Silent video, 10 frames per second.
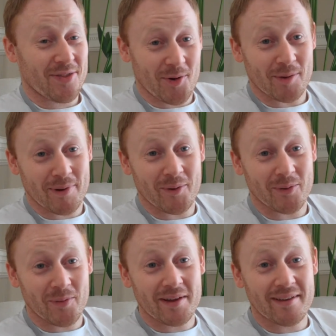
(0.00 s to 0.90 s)
£30
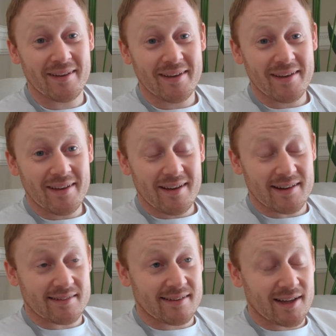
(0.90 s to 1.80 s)
a week.
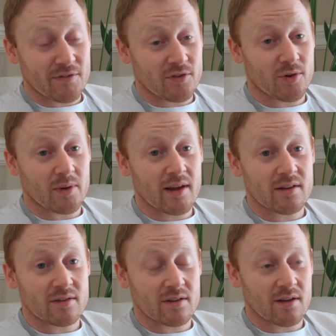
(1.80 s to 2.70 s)
And I did that for two
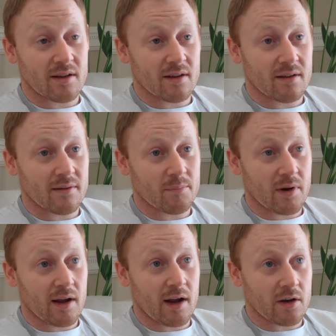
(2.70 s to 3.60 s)
years, and
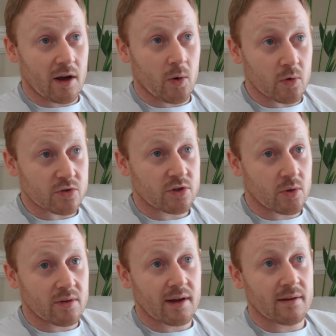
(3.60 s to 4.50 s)
but I, I always
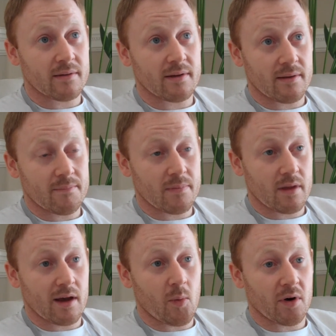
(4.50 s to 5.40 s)
knew that
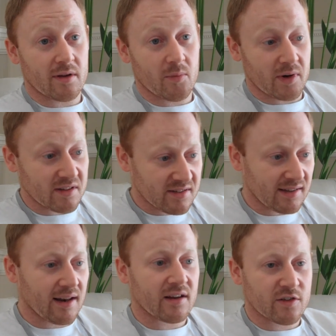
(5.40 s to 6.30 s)
I want when you see
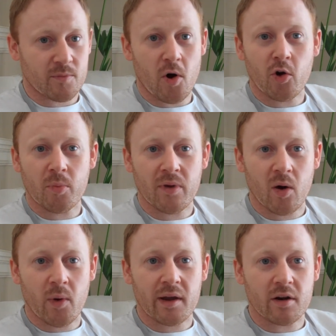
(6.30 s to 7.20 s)
the likes of Marco Pierre
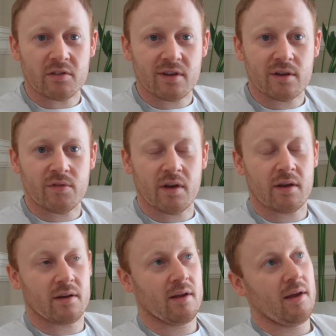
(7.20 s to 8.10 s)
White on TV and